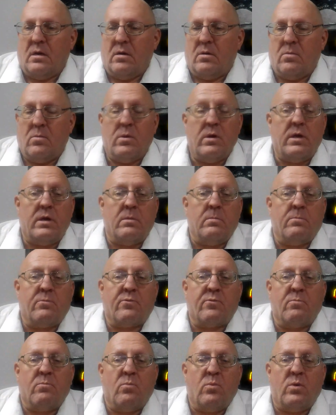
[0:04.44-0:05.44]
William
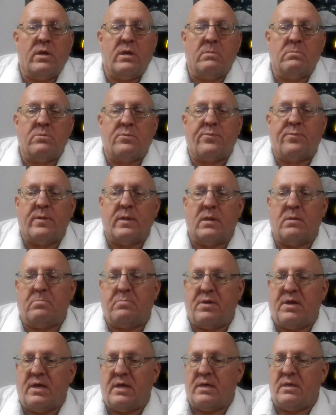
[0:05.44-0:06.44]
from Williams,
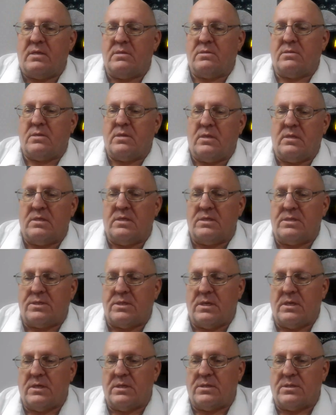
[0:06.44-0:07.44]
Philippines, and this
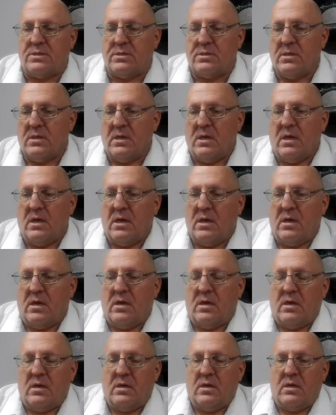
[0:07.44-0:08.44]
is
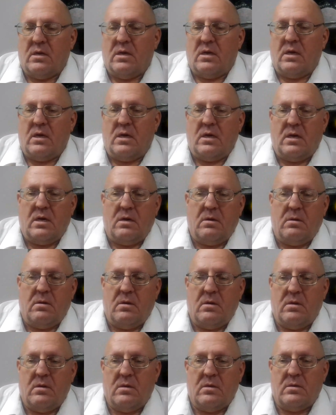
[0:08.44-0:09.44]
uh,
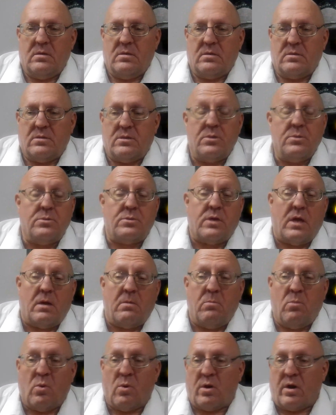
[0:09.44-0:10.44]
Tuesday
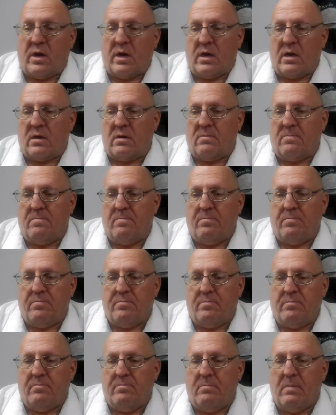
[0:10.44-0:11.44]
morning,
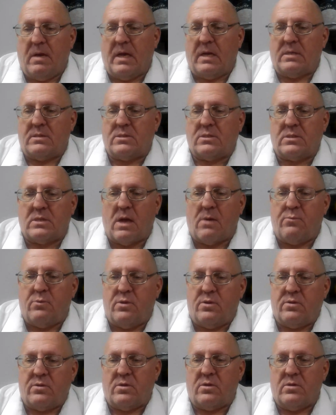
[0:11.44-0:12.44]
May
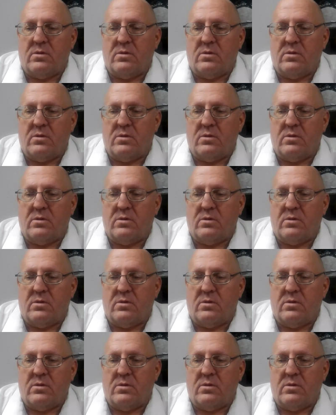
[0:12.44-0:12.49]
7th,